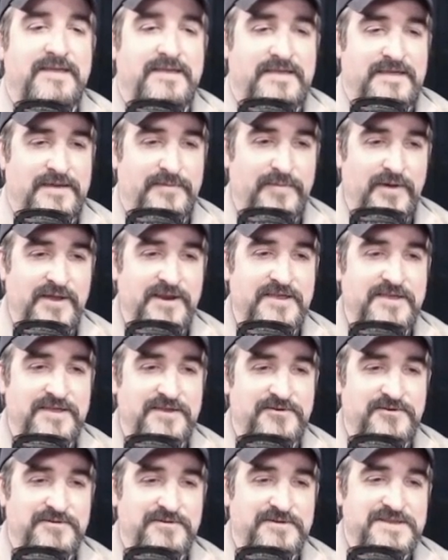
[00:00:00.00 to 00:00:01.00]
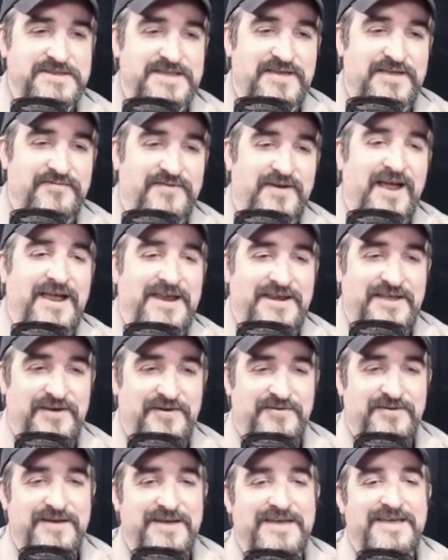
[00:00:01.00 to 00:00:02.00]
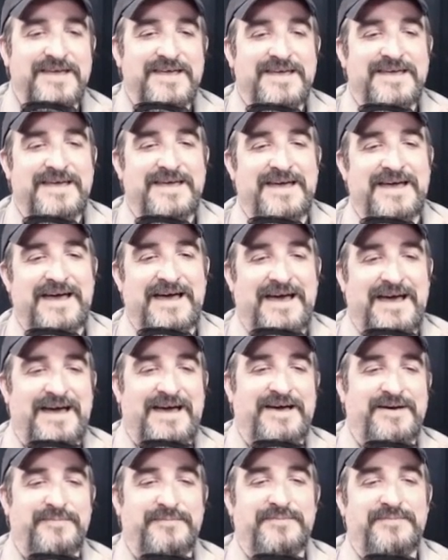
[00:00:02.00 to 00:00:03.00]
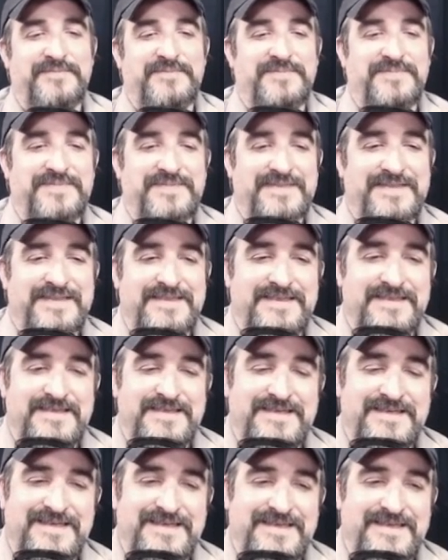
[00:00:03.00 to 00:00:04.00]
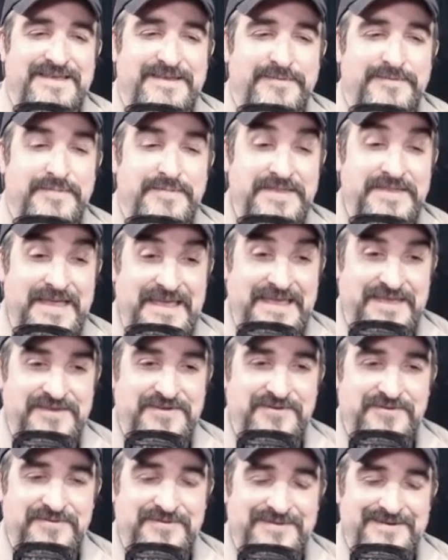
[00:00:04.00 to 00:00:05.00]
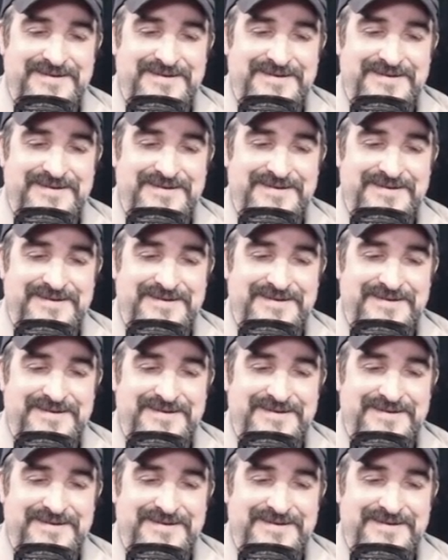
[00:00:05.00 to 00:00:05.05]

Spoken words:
Yeah, Monica, you're doing Cypher. I know. But thank you.